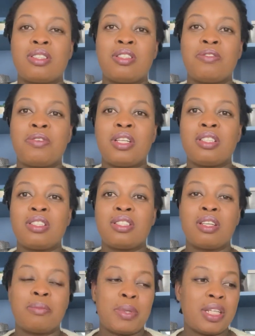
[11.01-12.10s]
different
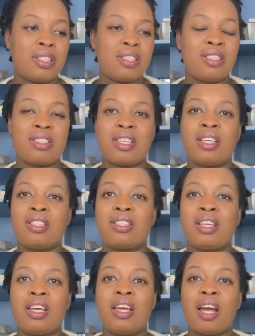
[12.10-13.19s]
patterns and
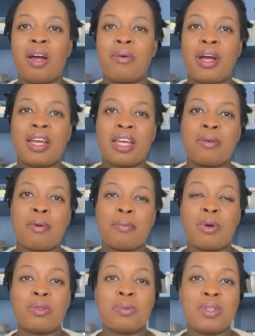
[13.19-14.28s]
how I came
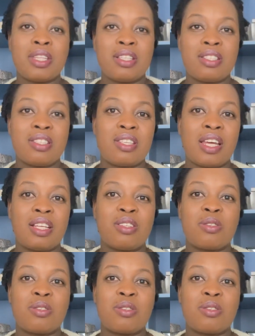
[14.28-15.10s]
about with the design.